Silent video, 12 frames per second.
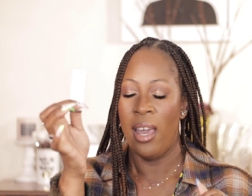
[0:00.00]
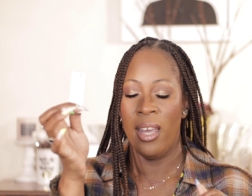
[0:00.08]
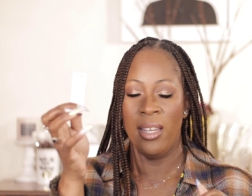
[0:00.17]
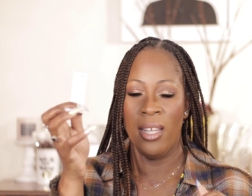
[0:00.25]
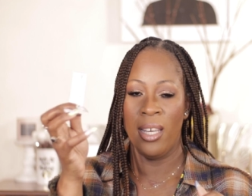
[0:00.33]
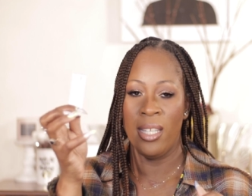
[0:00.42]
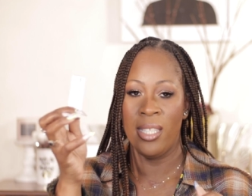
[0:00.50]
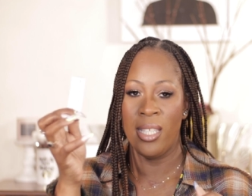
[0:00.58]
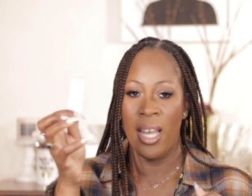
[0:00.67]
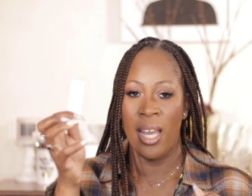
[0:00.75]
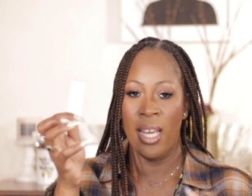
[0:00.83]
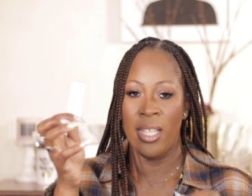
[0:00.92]
and it's
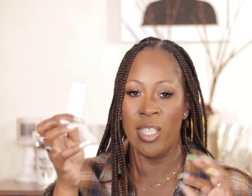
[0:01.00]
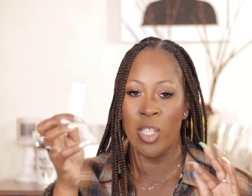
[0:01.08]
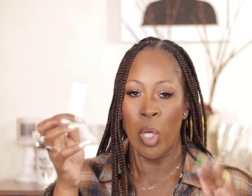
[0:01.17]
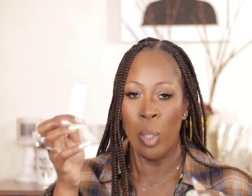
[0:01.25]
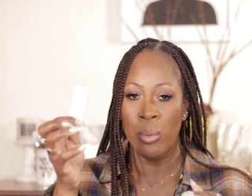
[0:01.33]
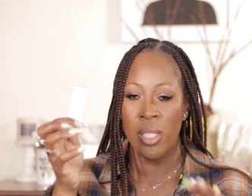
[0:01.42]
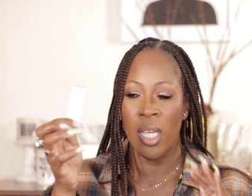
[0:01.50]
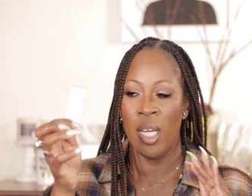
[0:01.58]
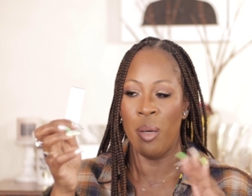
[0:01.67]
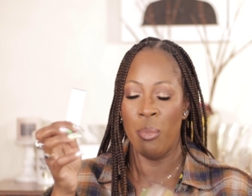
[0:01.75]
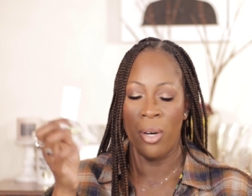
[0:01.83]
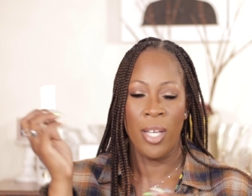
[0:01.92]
a
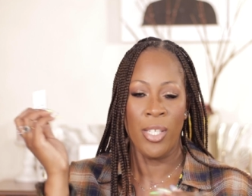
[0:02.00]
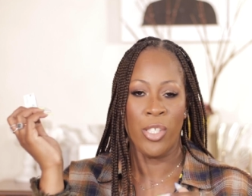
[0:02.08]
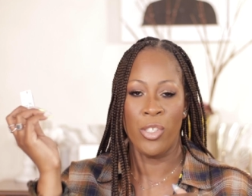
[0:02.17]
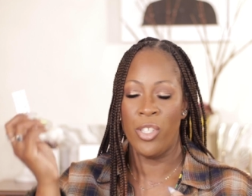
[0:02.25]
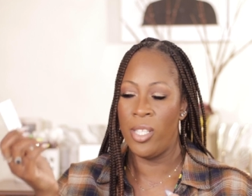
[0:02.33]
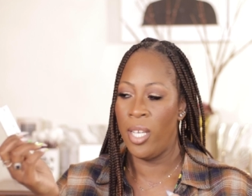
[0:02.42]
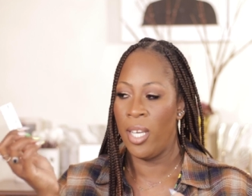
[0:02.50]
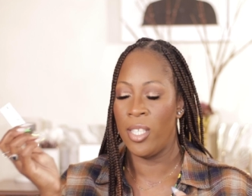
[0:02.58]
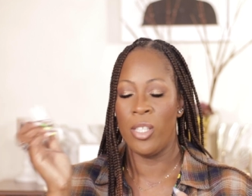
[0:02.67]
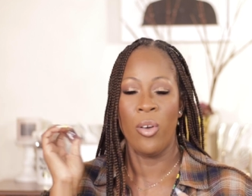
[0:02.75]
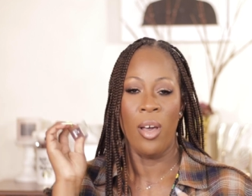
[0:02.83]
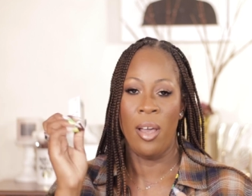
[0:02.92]
sculpting bronzer stick.
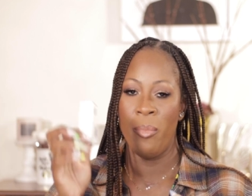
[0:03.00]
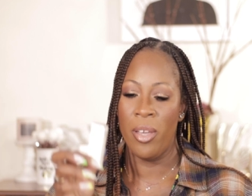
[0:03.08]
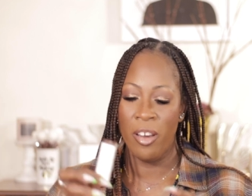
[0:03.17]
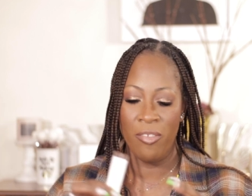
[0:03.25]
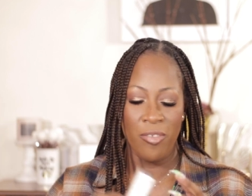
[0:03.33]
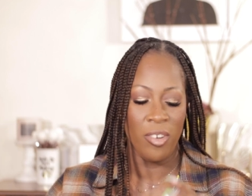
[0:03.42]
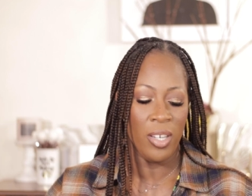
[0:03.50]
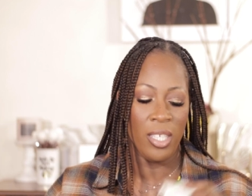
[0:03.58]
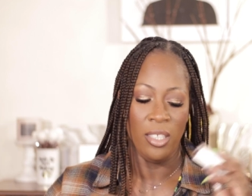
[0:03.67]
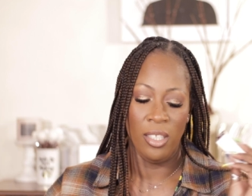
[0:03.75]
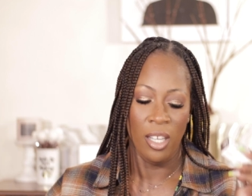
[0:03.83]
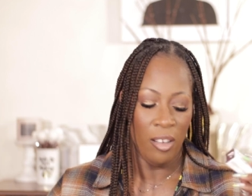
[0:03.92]
So I'm here for
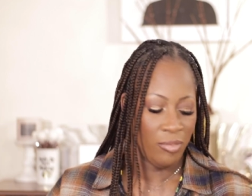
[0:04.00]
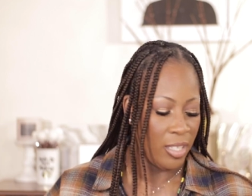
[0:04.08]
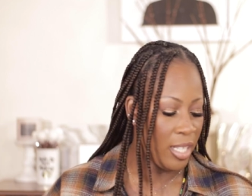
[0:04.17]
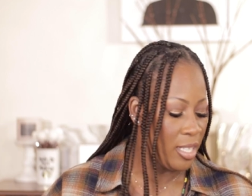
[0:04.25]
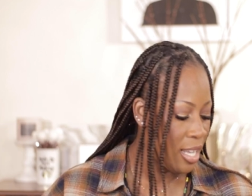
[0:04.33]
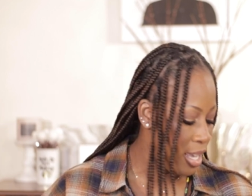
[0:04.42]
it, loved it,